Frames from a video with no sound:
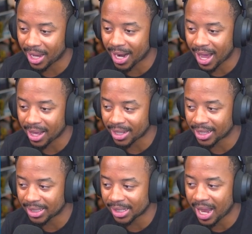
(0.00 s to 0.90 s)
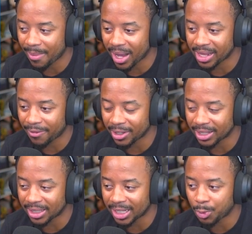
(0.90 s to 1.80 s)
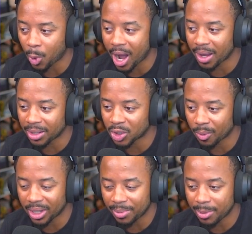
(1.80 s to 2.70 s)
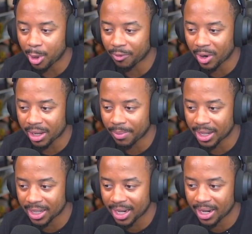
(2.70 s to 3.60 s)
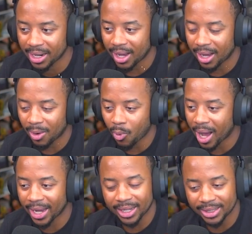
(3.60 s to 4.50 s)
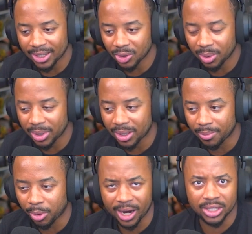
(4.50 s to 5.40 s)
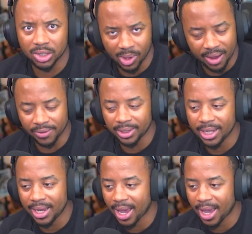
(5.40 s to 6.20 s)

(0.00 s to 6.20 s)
And this is a game I definitely could see why so many people have recommended it, why it continues to be praised so heavily.